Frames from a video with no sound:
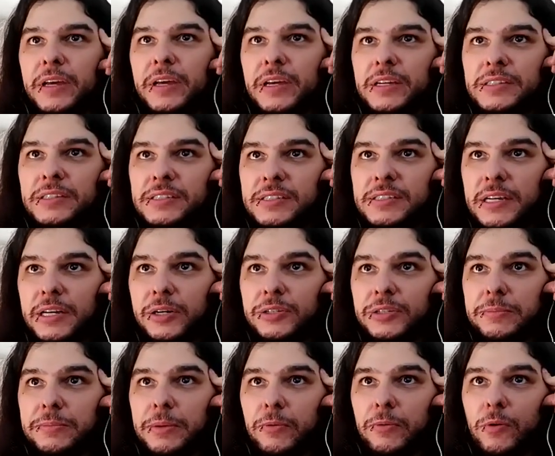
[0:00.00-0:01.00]
So,
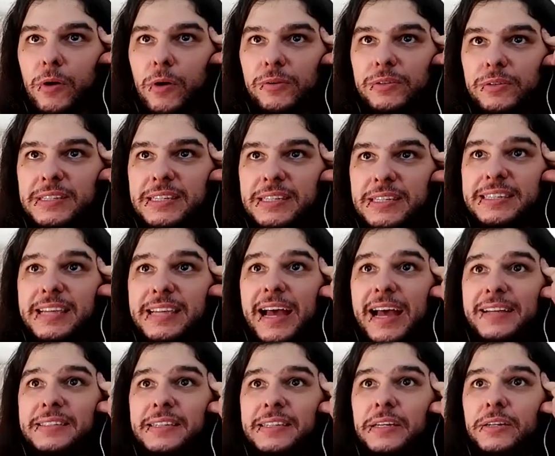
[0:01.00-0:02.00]
Dimiro, this is
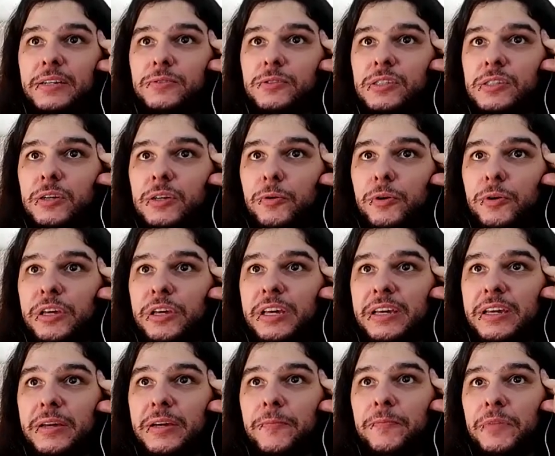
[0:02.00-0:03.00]
asking, so
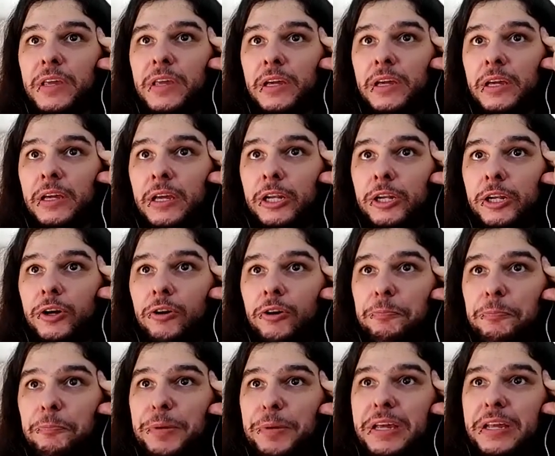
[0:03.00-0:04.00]
Kee, in your
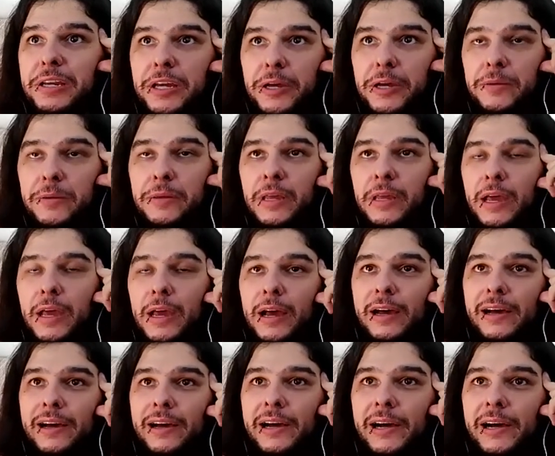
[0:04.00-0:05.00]
opinion,
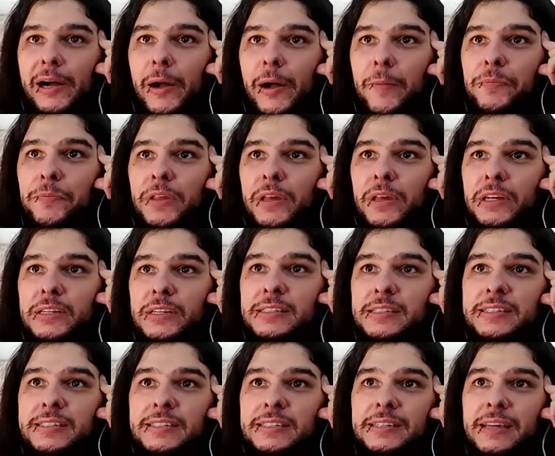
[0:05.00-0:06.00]

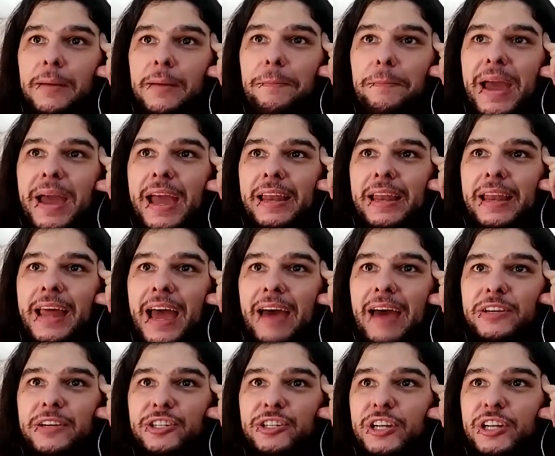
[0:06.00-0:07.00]
some band have
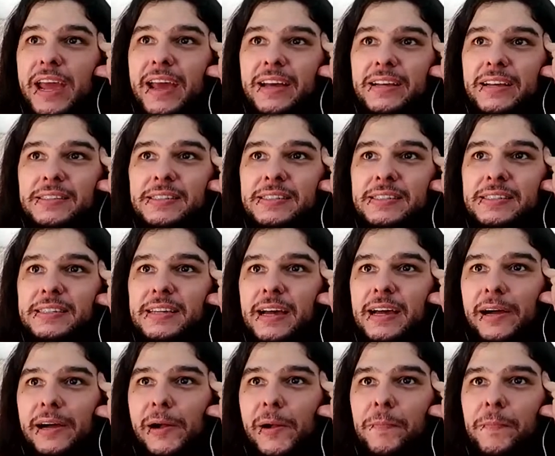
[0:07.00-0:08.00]
a chance,
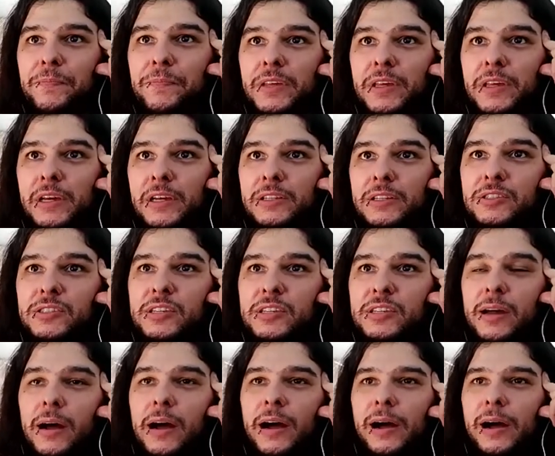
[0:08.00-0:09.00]

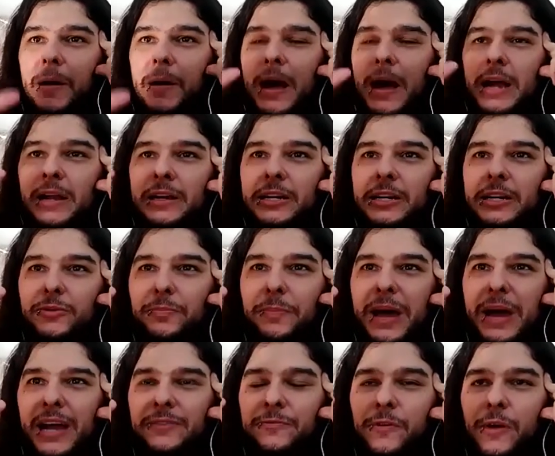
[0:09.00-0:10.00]
a new
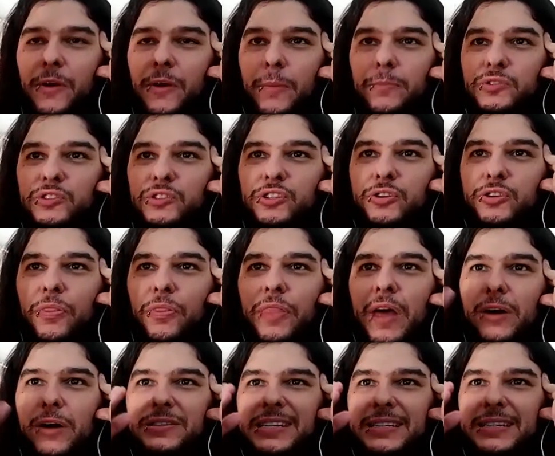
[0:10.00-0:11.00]
band from
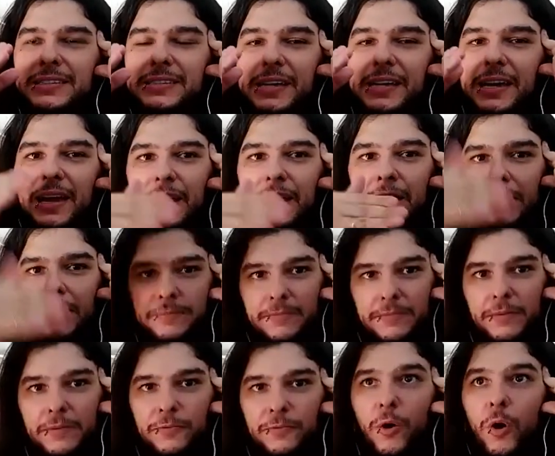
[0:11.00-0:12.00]
2010
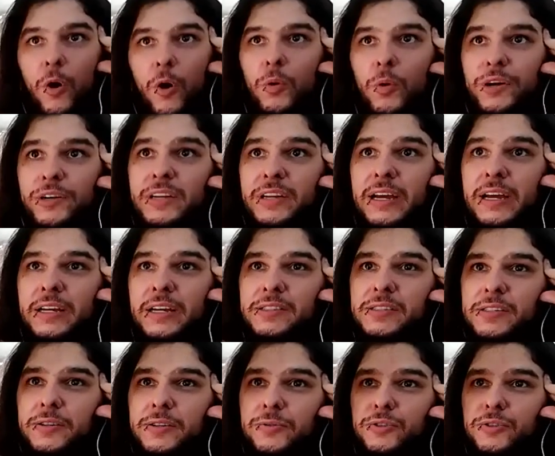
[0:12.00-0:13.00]
forward,
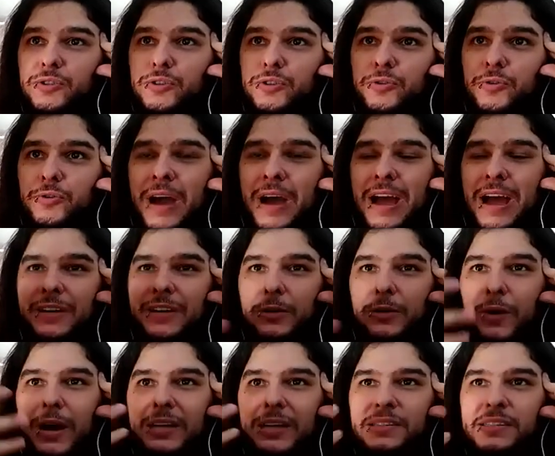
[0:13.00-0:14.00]
so to have a
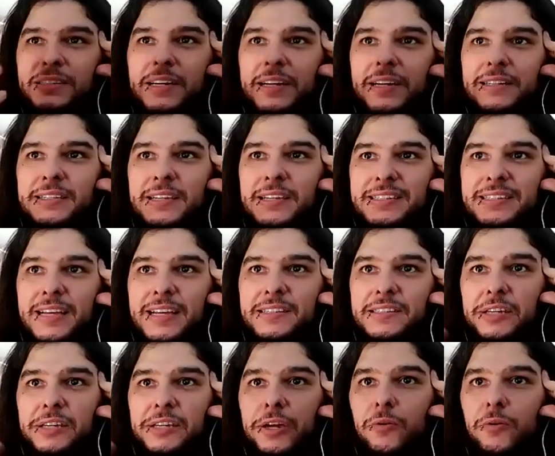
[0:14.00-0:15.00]
great success as
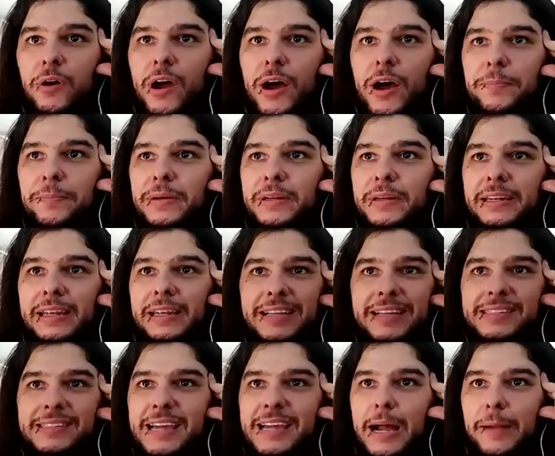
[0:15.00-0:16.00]
Europe and Led
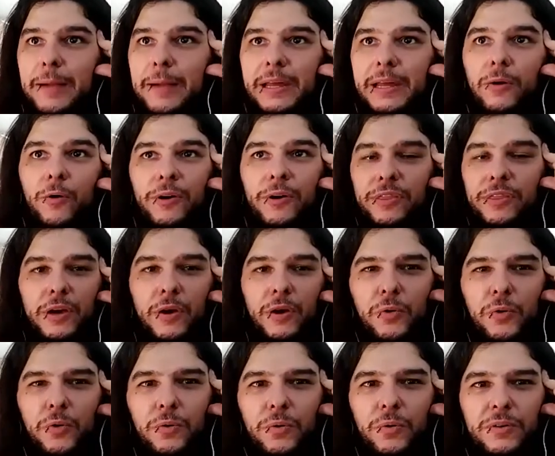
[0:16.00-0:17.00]
Zeppelin or The
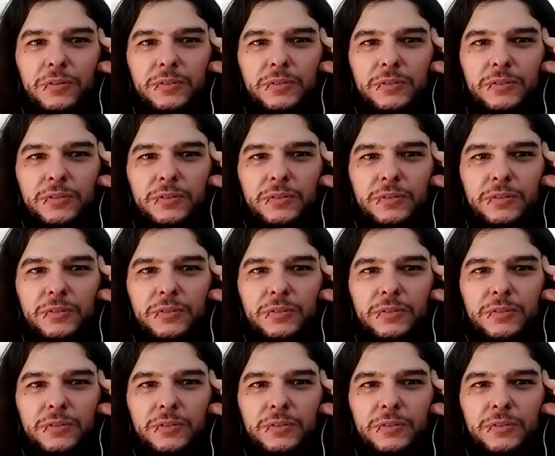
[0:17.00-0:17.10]
Who?